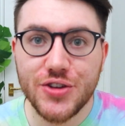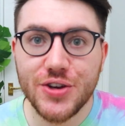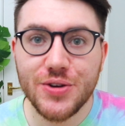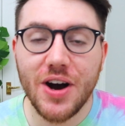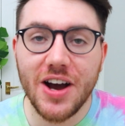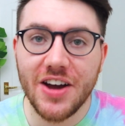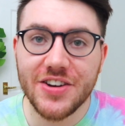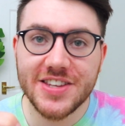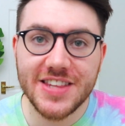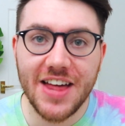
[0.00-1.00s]
Do I
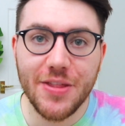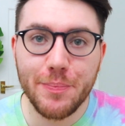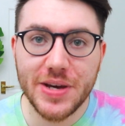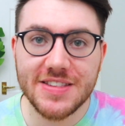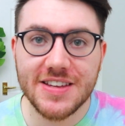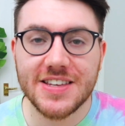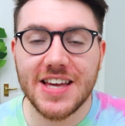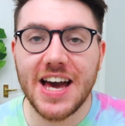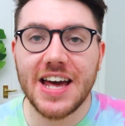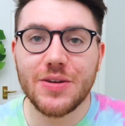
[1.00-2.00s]
understand the business
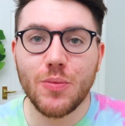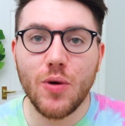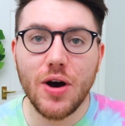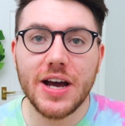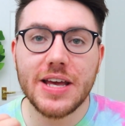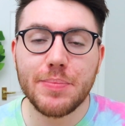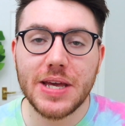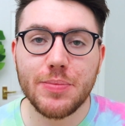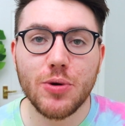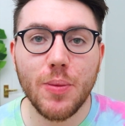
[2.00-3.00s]
and why
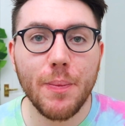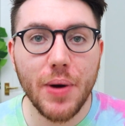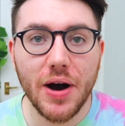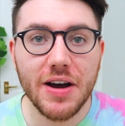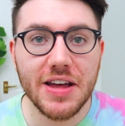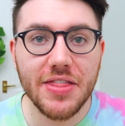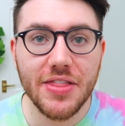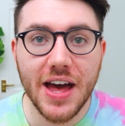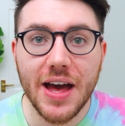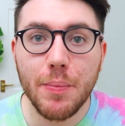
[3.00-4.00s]
people buy
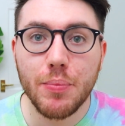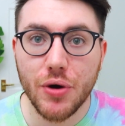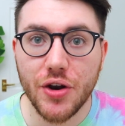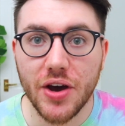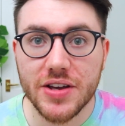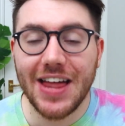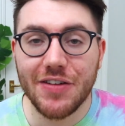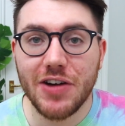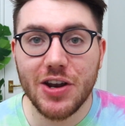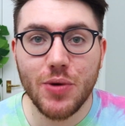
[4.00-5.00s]
their product? And
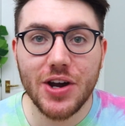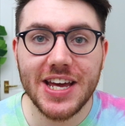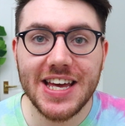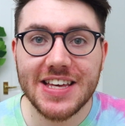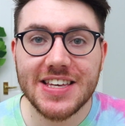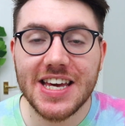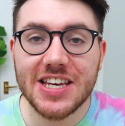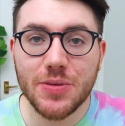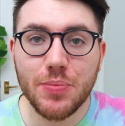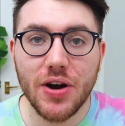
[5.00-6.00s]
the final one is
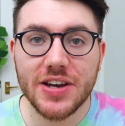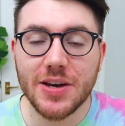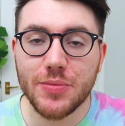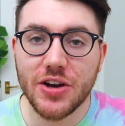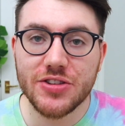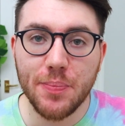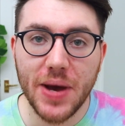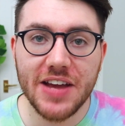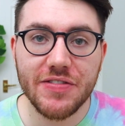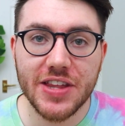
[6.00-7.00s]
the price I'm going to
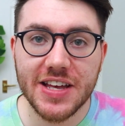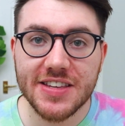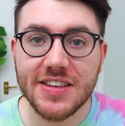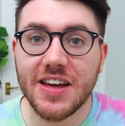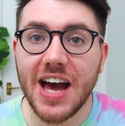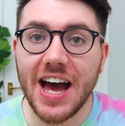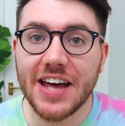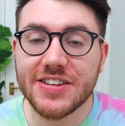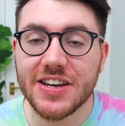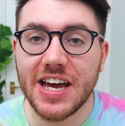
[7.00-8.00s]
pay for this
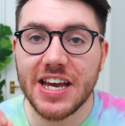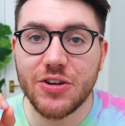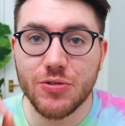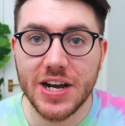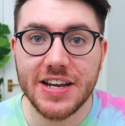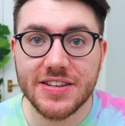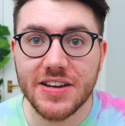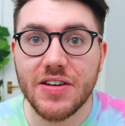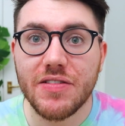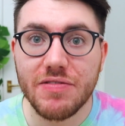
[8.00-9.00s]
at a great
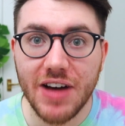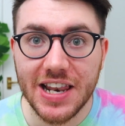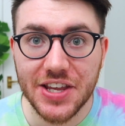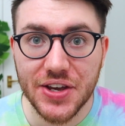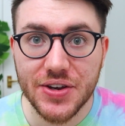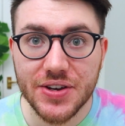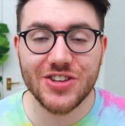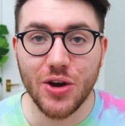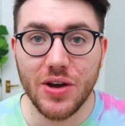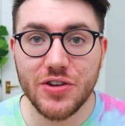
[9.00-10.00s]
value?
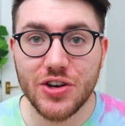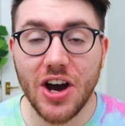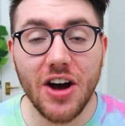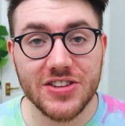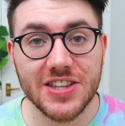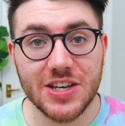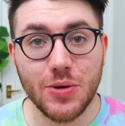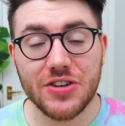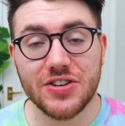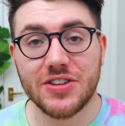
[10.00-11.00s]
So if you can answer these
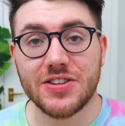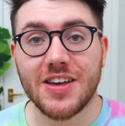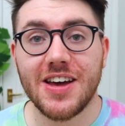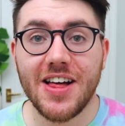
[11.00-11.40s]
questions,